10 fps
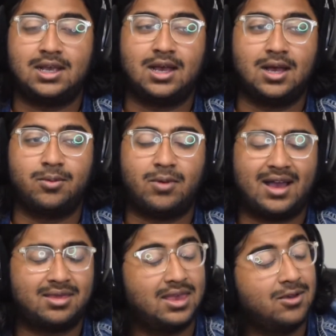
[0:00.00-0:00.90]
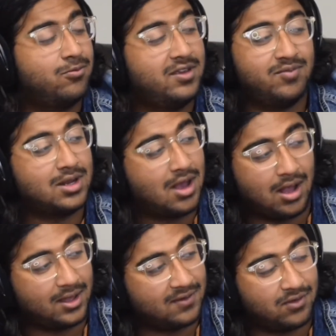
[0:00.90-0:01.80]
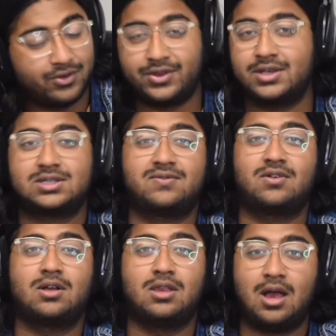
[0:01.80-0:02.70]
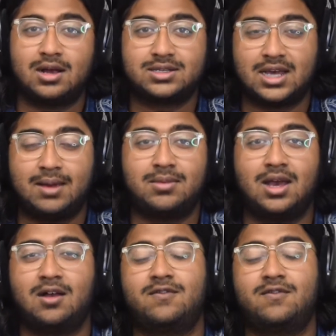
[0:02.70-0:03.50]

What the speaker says: I think we've been calling for this for a long time now.